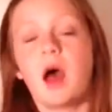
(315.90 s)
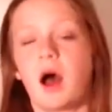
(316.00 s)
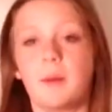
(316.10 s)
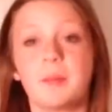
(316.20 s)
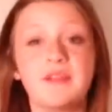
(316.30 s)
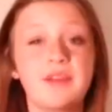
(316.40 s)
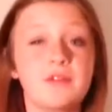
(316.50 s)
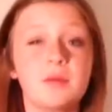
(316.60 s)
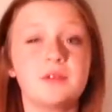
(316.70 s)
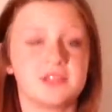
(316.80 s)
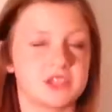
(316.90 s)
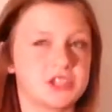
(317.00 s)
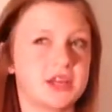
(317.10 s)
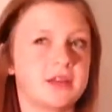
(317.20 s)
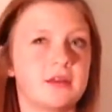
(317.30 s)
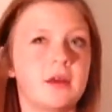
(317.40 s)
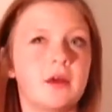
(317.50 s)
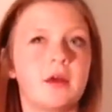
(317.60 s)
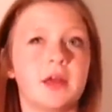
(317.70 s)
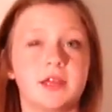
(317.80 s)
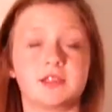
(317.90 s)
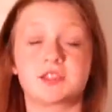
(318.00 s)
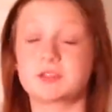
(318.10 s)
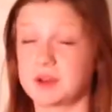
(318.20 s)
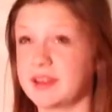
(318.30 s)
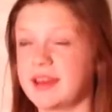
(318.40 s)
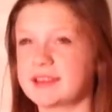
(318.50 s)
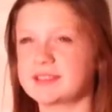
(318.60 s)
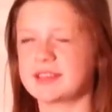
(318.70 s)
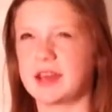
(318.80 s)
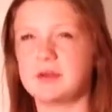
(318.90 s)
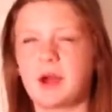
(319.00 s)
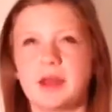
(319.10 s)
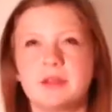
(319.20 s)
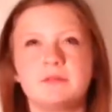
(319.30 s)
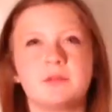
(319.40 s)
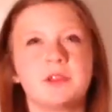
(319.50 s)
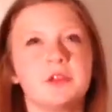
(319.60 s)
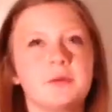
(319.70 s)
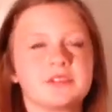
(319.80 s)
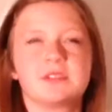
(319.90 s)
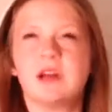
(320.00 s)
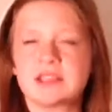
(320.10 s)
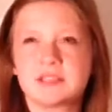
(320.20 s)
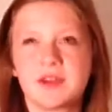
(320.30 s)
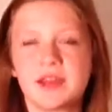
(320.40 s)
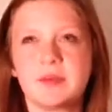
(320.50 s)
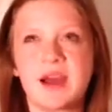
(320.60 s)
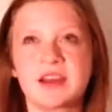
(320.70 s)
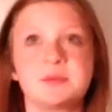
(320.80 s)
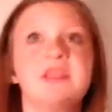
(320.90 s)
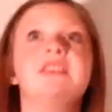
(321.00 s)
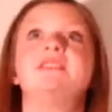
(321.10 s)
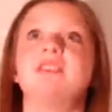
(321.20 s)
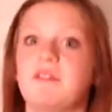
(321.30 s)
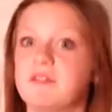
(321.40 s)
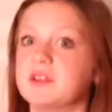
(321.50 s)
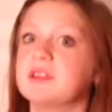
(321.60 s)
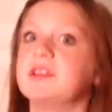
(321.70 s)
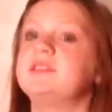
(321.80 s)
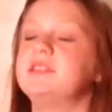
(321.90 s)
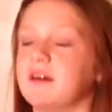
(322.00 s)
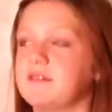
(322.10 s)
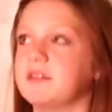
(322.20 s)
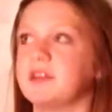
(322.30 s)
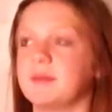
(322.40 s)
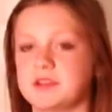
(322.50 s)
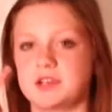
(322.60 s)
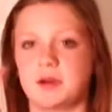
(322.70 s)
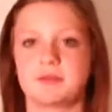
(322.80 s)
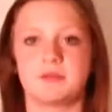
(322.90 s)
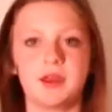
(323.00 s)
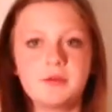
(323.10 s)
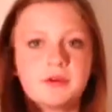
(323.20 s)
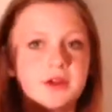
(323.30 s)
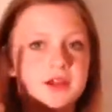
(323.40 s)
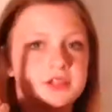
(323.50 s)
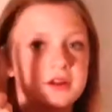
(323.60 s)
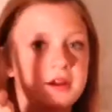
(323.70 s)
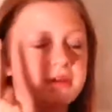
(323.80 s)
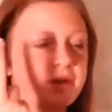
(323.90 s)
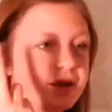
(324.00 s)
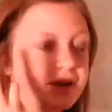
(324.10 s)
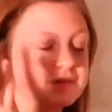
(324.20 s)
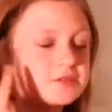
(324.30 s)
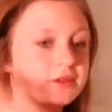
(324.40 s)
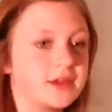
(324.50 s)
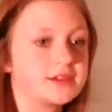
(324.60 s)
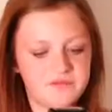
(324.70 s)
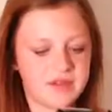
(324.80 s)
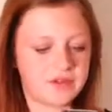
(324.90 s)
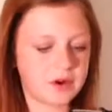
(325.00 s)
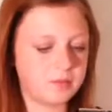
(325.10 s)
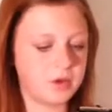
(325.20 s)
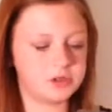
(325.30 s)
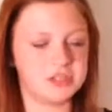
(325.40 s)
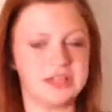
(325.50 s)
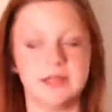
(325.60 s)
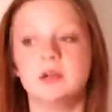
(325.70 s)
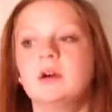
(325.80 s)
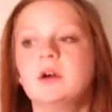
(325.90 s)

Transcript: Um, my favorite musician is Skrillex. I don't. I didn't really know what to classify him as, but he's definitely, definitely in my top three. One Direction, Ariana Grande, and Skrillex. Favorite emoji.